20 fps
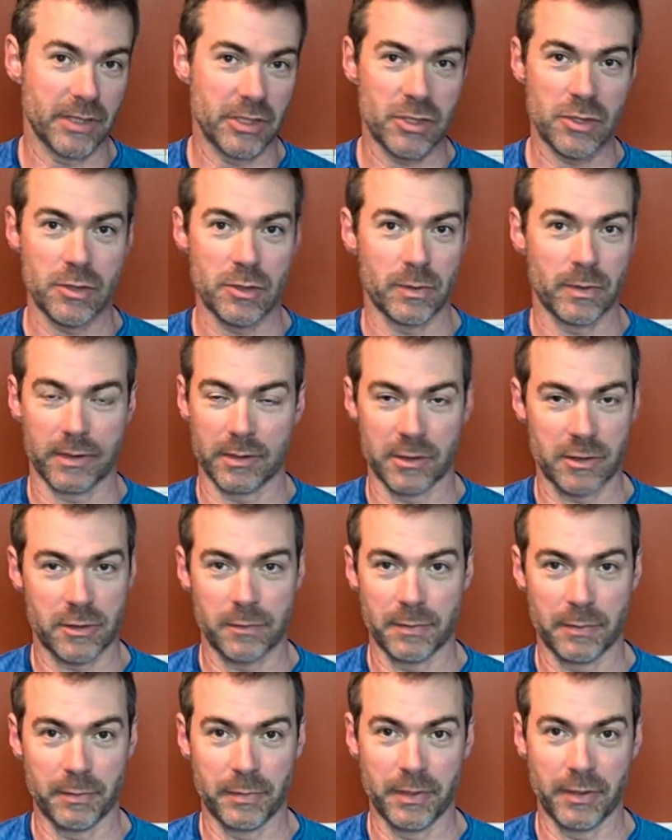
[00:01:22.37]
issues where there's
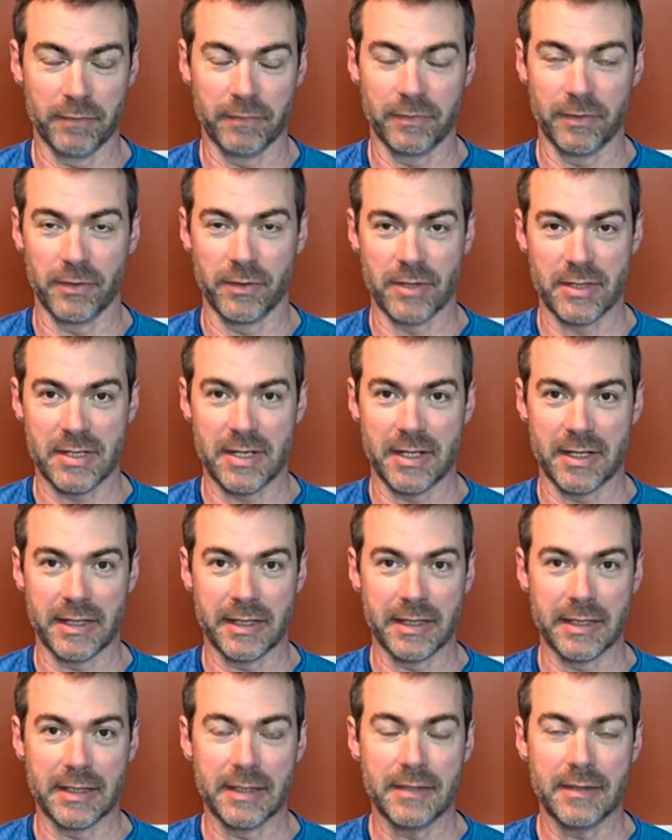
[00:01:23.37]
going to be blood flow that's not
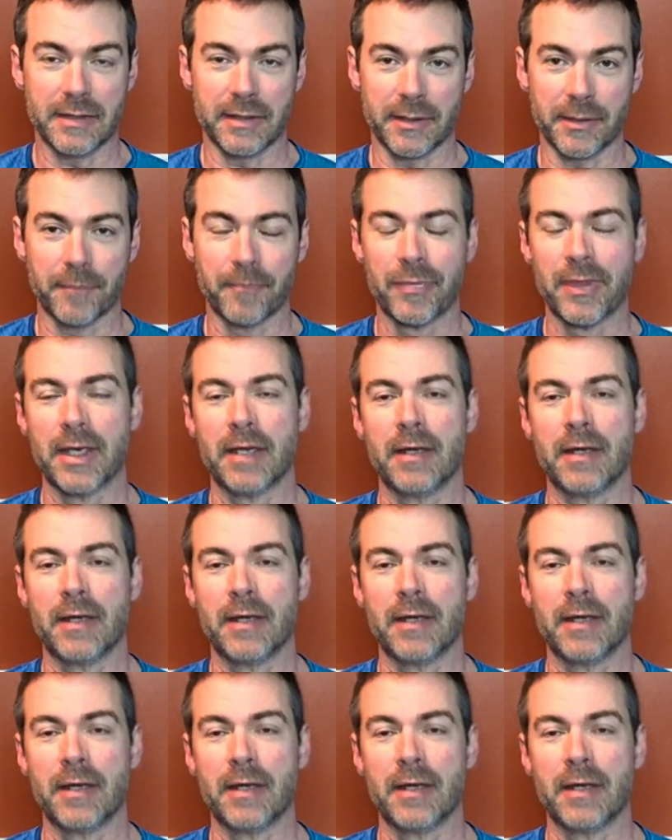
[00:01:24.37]
getting in there.